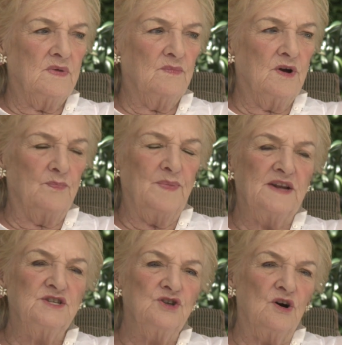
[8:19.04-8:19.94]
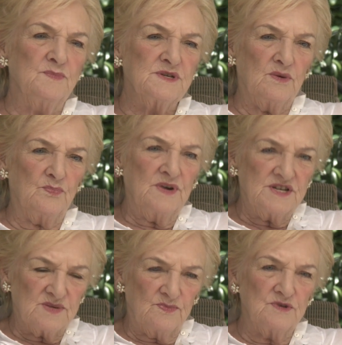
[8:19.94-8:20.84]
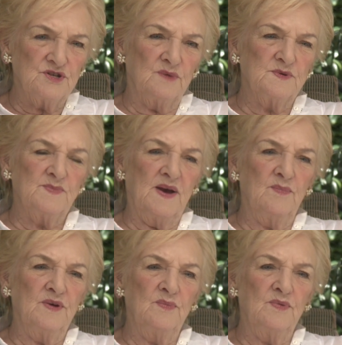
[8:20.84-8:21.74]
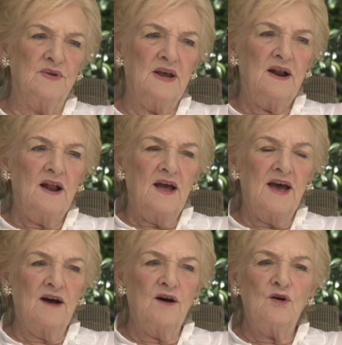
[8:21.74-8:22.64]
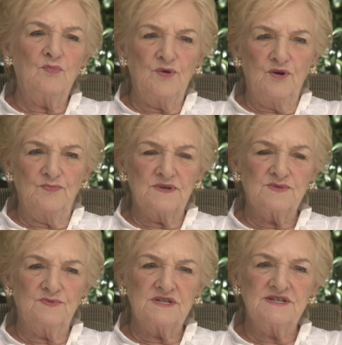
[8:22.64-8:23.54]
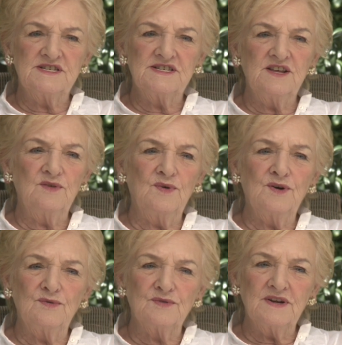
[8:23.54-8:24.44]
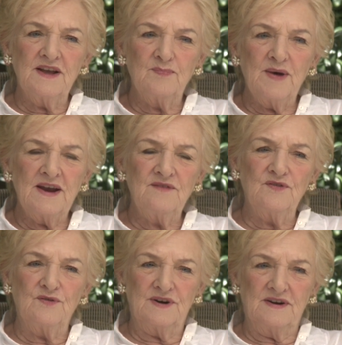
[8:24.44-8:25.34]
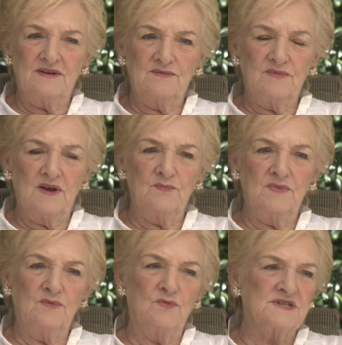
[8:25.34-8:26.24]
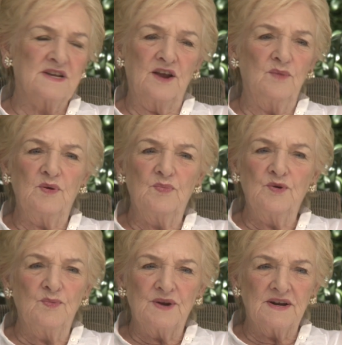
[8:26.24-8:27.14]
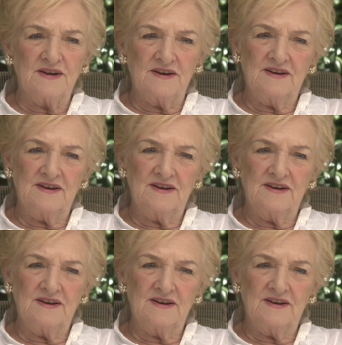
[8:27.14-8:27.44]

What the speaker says: got better jobs, got principal jobs maybe, but our whole purpose was to see the world and get paid for it. And it wasn't going to be permanent.